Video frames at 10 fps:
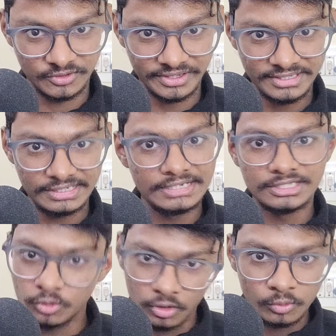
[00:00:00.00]
Okay,
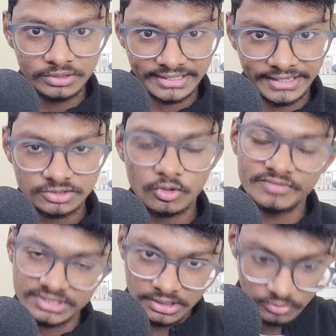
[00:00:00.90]
you don't do that, right? So
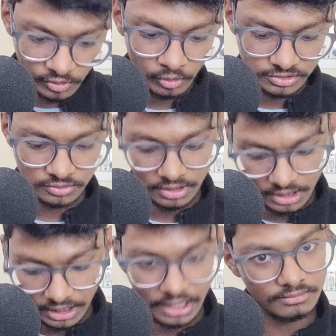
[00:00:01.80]
obviously we also
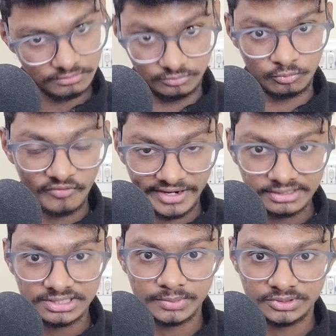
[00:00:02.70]
are
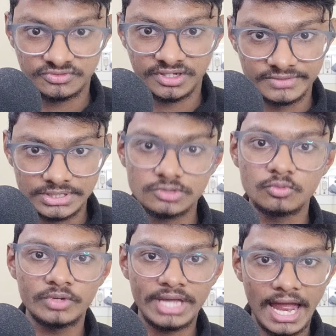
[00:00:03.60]
providing this much of services, so
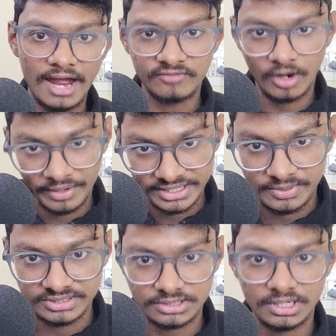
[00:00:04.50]
we have our
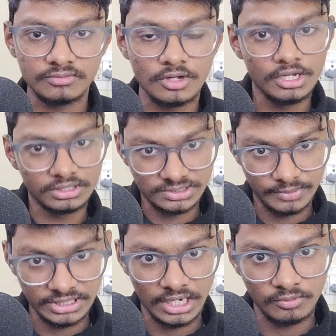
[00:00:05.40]
expenses and this
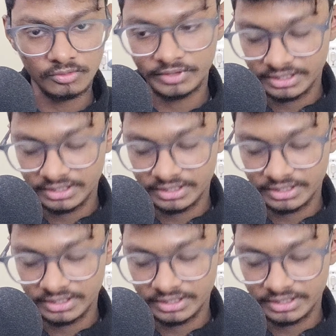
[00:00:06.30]
much hard work.